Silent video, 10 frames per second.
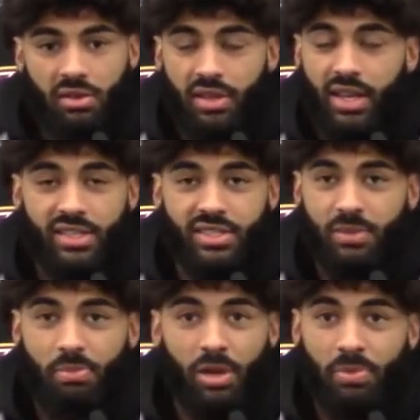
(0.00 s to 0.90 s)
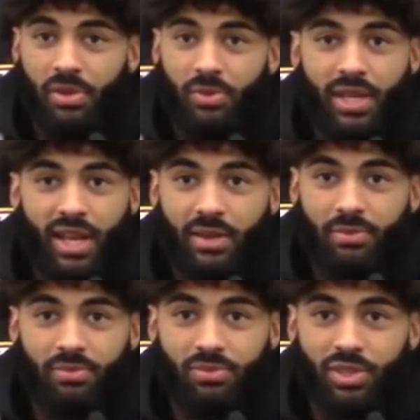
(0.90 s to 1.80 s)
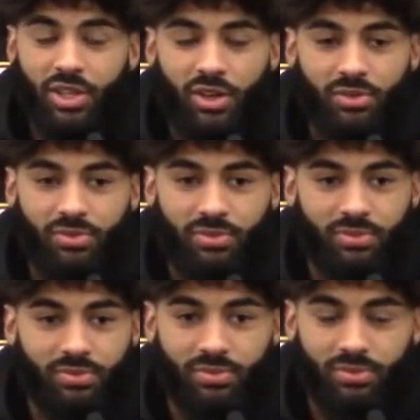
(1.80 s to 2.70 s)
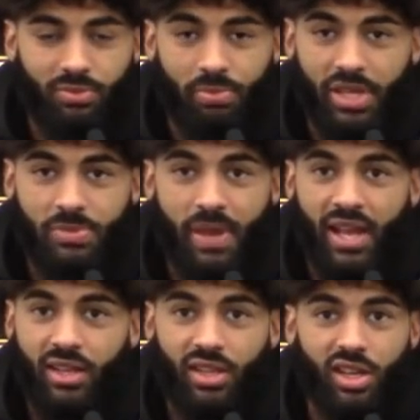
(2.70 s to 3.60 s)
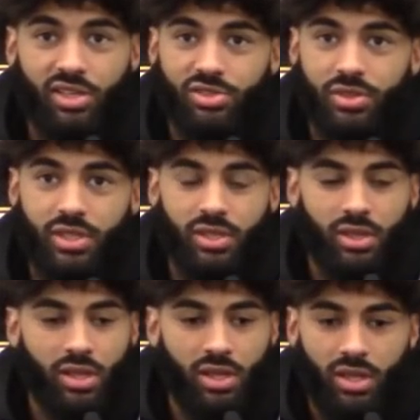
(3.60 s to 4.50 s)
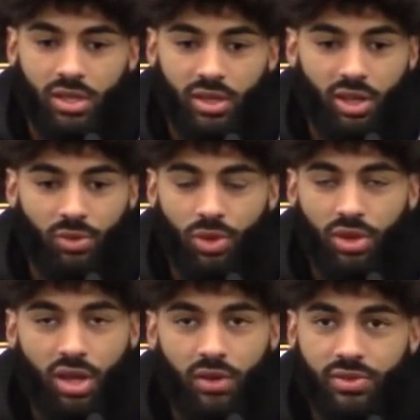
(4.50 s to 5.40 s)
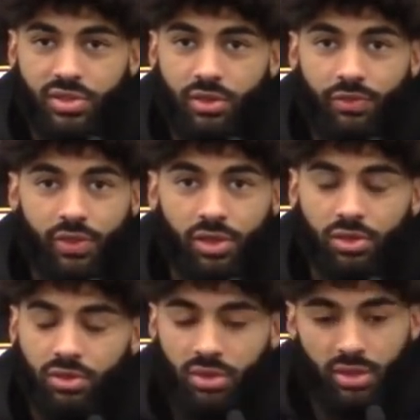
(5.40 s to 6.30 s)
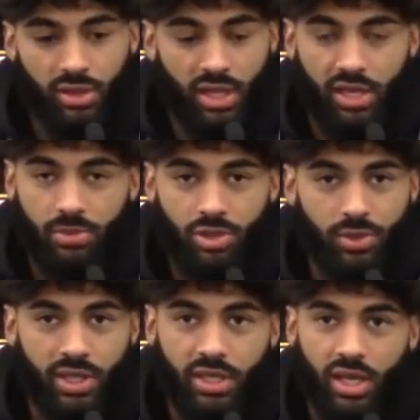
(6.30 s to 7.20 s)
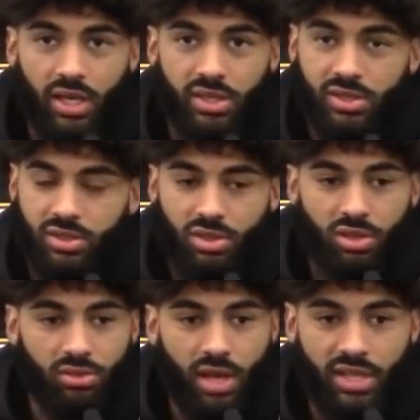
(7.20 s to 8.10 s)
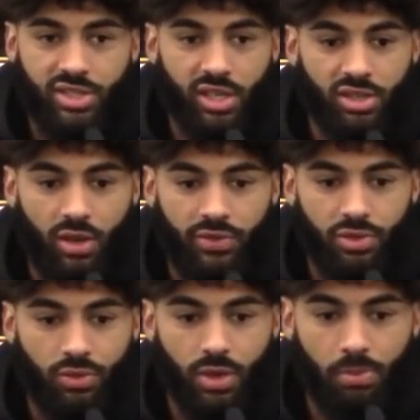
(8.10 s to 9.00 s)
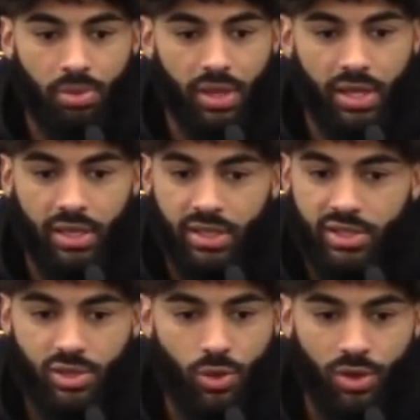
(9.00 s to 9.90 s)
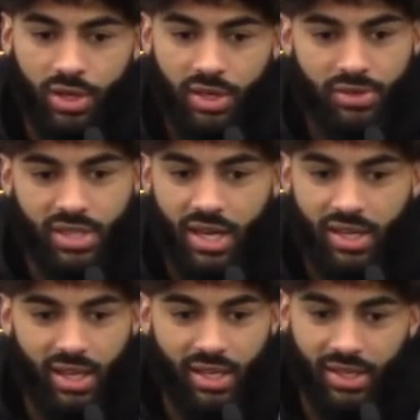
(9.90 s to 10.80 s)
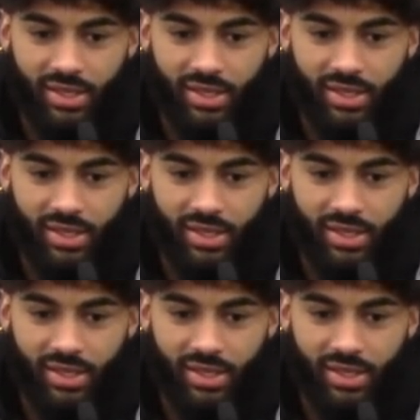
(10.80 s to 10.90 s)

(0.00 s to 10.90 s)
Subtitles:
And I said, bump it. We got, you know, best back in the country. They're going to roll the coverage to the field, let him do what he does. I checked off to a run play, and he scored. And it was kind of like,